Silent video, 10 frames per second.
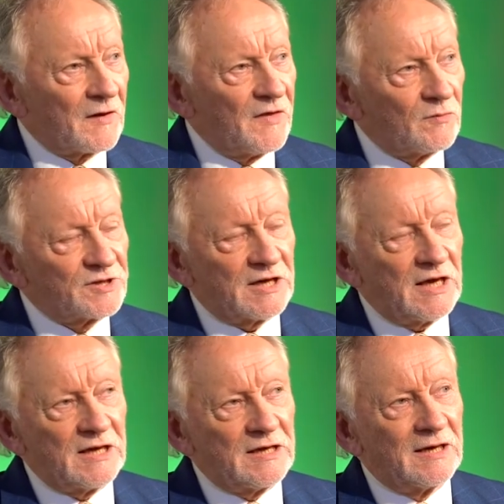There was
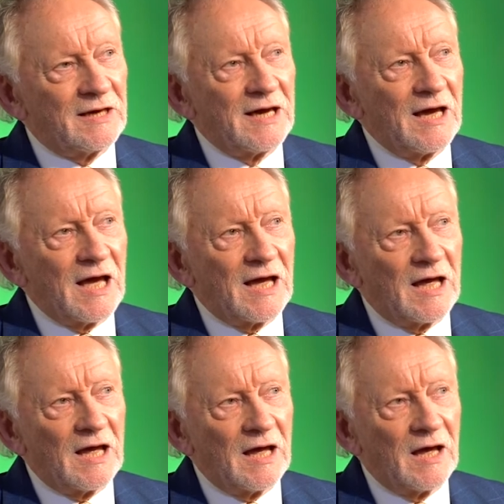a, uh,
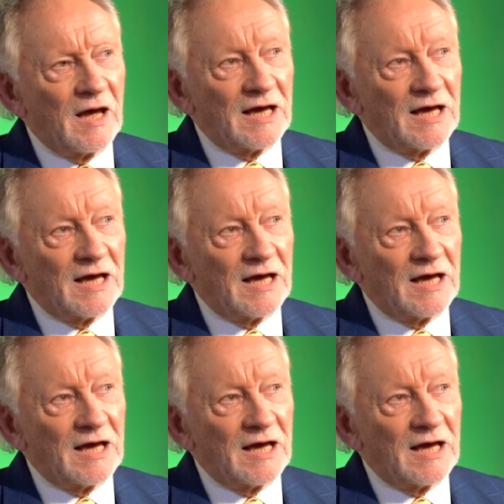uh,